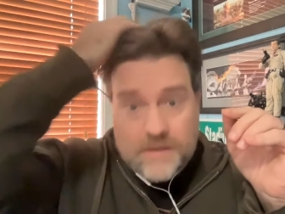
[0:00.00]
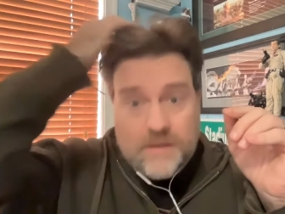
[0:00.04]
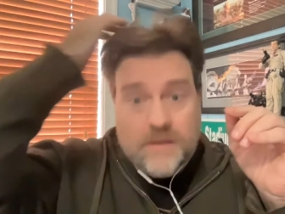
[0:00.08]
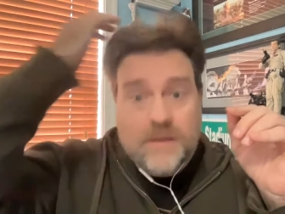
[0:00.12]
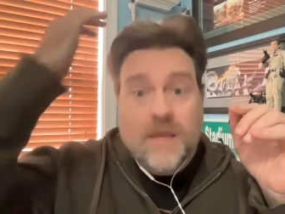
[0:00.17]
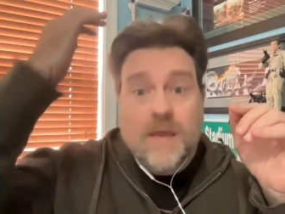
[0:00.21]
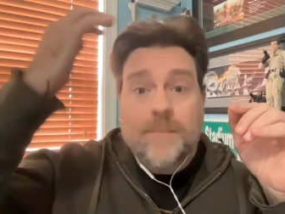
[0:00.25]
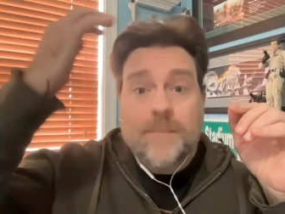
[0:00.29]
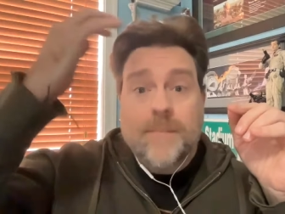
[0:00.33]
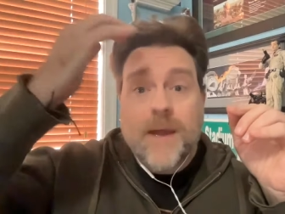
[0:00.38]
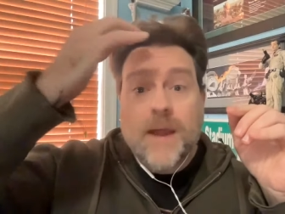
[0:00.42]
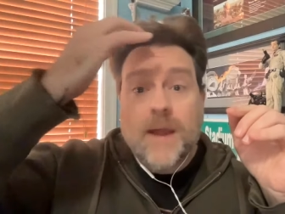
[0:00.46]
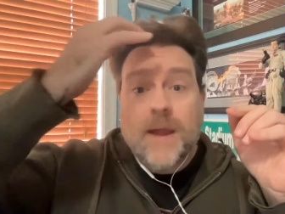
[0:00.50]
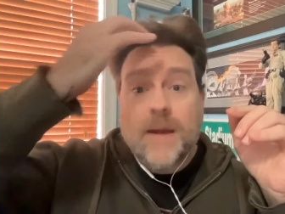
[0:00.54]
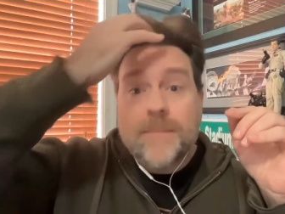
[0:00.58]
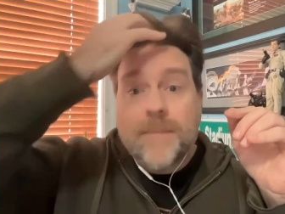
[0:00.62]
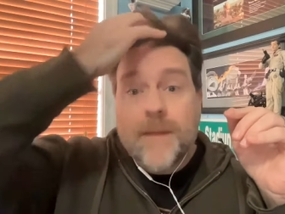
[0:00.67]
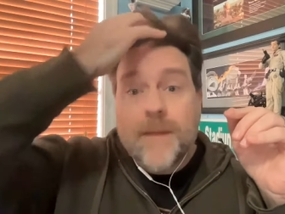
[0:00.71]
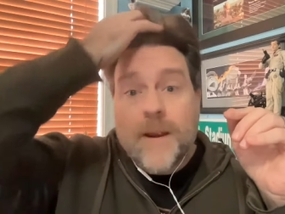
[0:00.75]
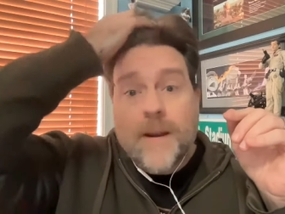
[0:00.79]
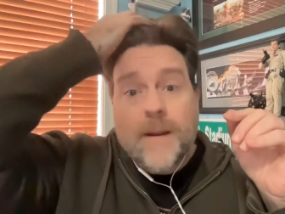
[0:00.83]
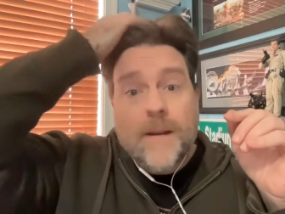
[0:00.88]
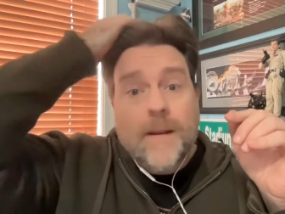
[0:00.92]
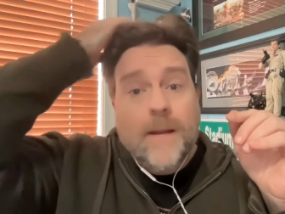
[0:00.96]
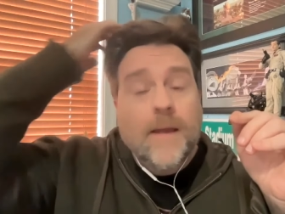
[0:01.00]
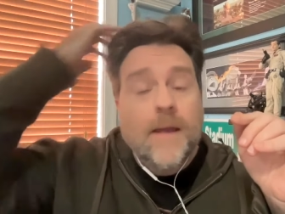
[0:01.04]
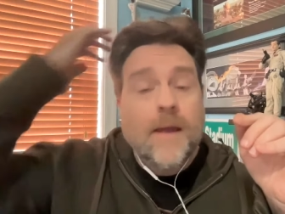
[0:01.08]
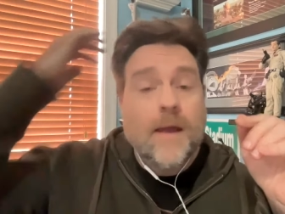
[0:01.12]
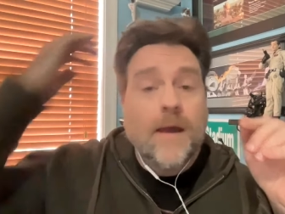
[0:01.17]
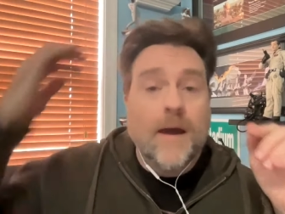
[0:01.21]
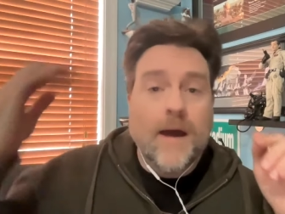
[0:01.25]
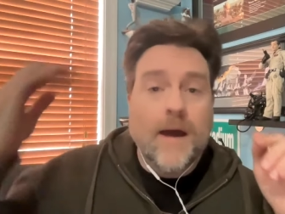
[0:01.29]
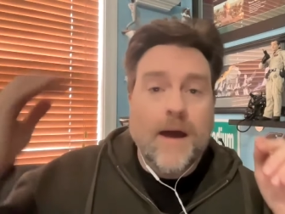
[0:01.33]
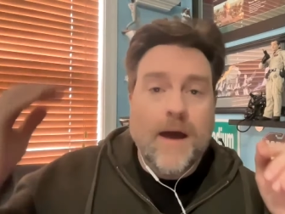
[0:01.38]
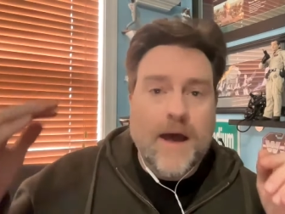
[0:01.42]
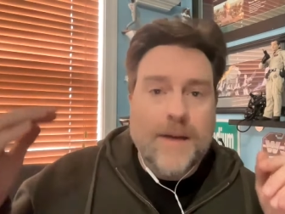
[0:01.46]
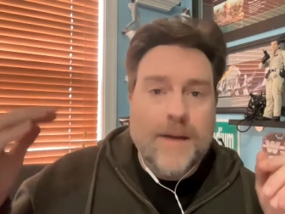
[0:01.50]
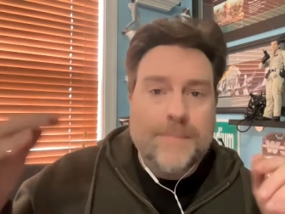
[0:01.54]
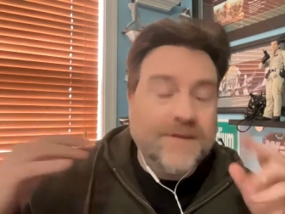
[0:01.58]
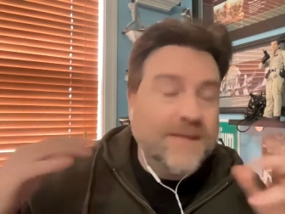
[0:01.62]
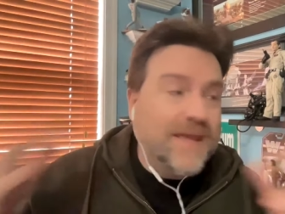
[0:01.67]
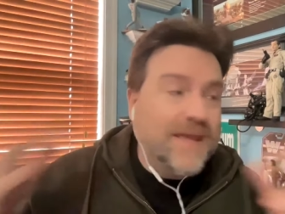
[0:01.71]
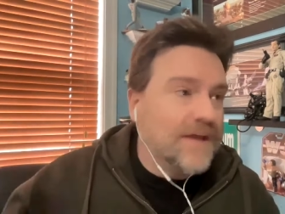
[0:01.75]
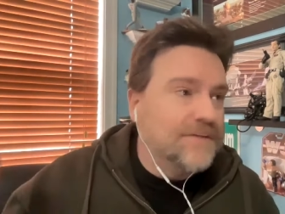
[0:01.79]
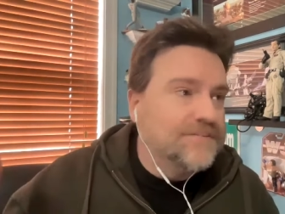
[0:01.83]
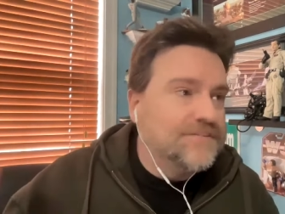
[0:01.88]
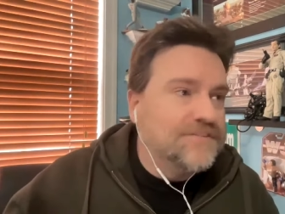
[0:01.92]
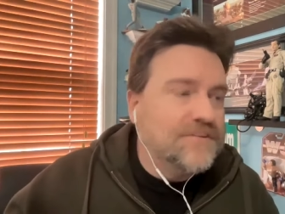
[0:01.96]
Get back up there. But
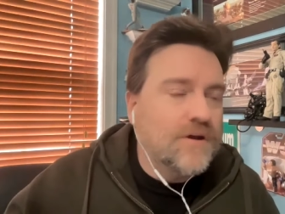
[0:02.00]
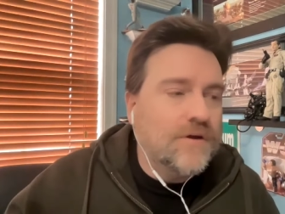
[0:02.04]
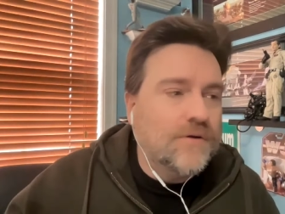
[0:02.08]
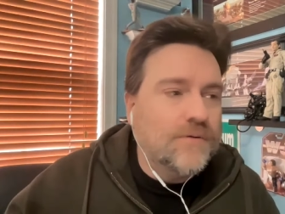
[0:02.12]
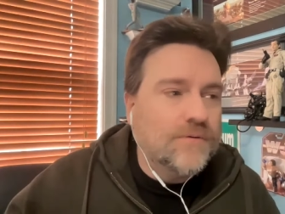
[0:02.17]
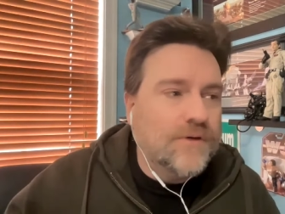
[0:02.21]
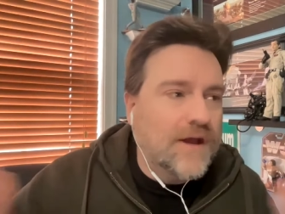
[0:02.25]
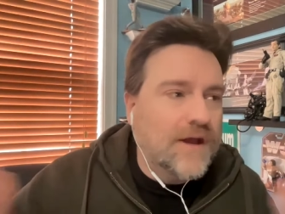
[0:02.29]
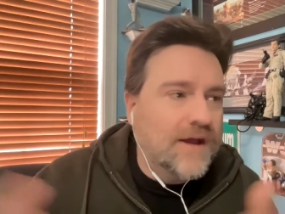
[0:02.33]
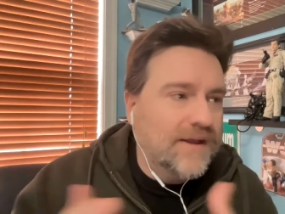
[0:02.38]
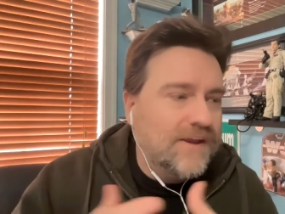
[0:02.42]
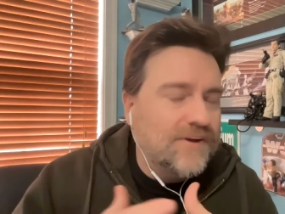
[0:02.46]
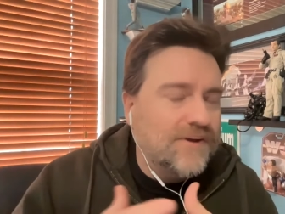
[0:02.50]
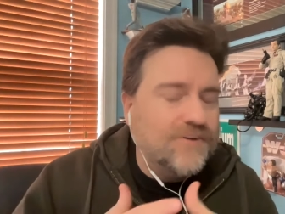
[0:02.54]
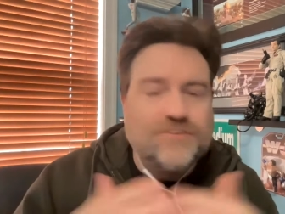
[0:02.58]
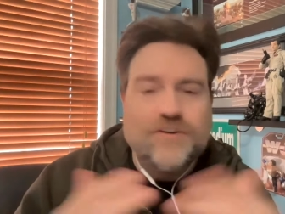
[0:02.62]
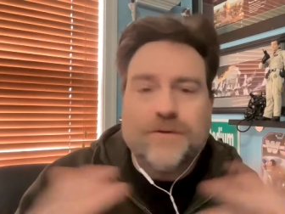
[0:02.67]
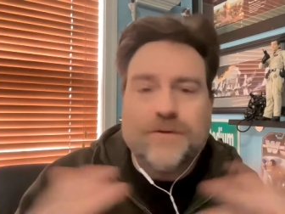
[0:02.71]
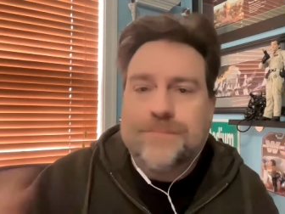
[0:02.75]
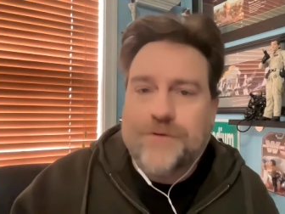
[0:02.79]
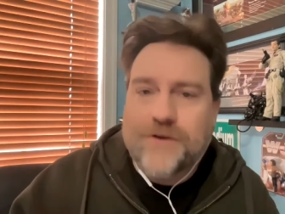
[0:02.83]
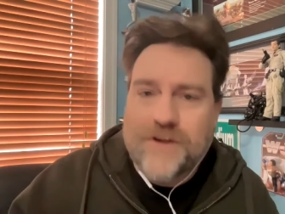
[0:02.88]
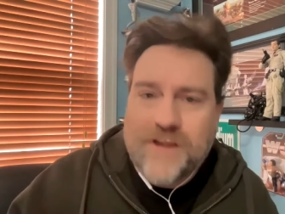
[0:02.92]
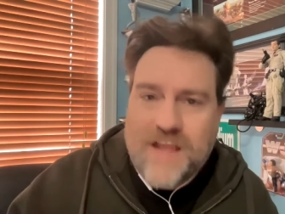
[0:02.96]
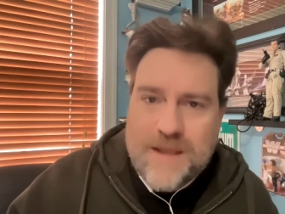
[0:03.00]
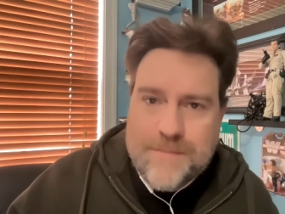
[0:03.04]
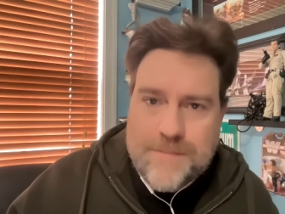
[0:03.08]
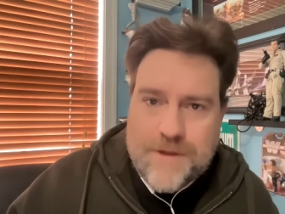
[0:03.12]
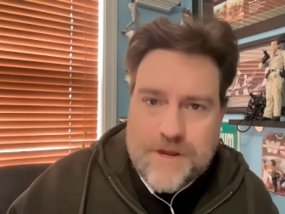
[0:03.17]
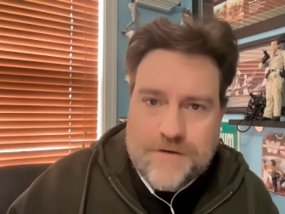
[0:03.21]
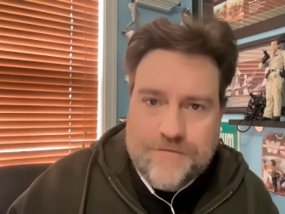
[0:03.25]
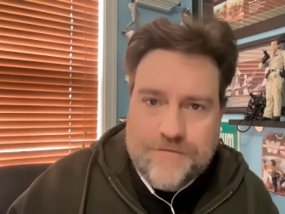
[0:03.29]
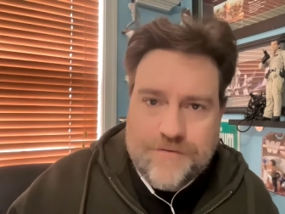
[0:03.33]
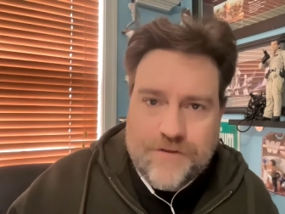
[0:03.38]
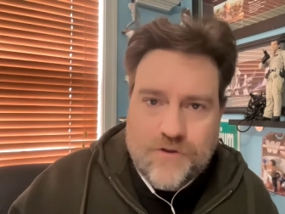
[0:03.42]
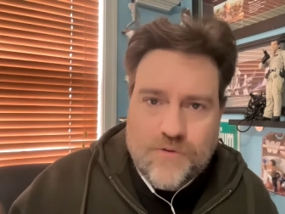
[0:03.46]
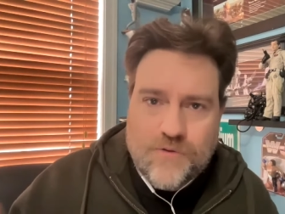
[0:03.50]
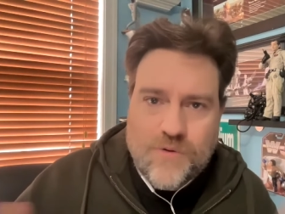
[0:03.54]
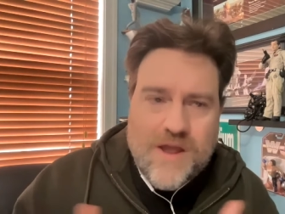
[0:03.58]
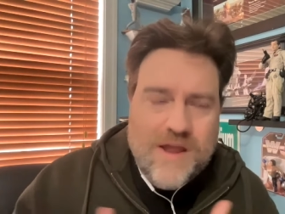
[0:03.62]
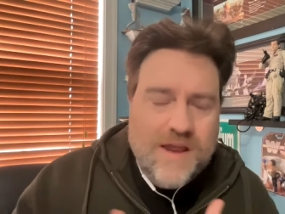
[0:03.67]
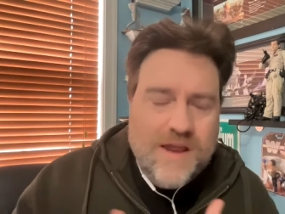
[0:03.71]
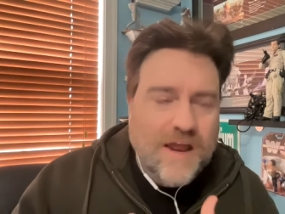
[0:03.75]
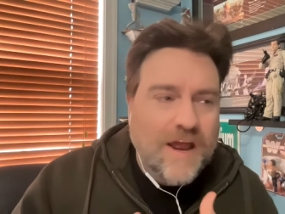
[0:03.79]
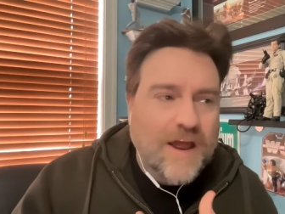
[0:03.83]
yeah, so here's her pregame interview.